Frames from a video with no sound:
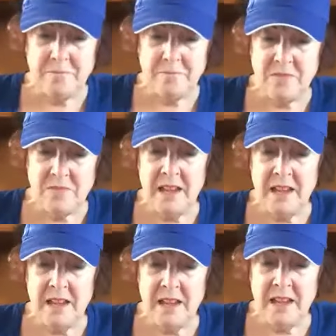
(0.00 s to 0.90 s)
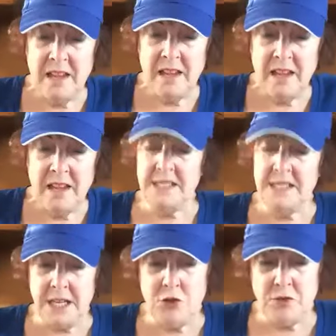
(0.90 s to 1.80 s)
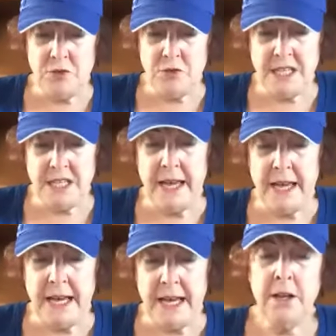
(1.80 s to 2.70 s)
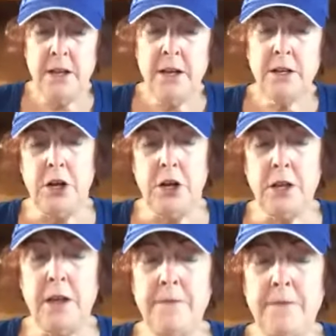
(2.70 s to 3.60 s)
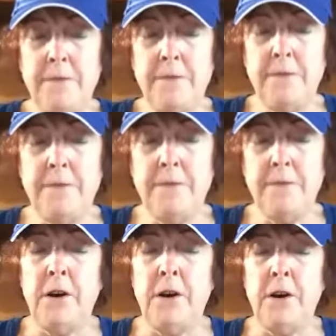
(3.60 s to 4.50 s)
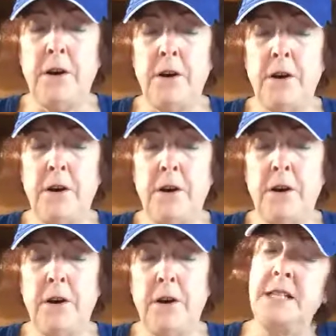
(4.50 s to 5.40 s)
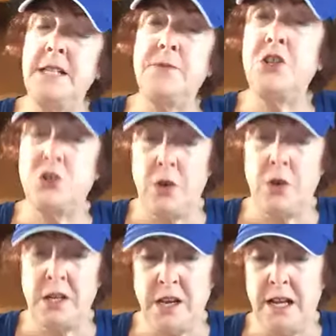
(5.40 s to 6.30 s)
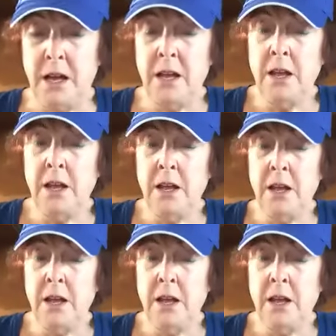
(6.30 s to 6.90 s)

One more from these interesting facts. Kurt Vonnegut was, for a short time,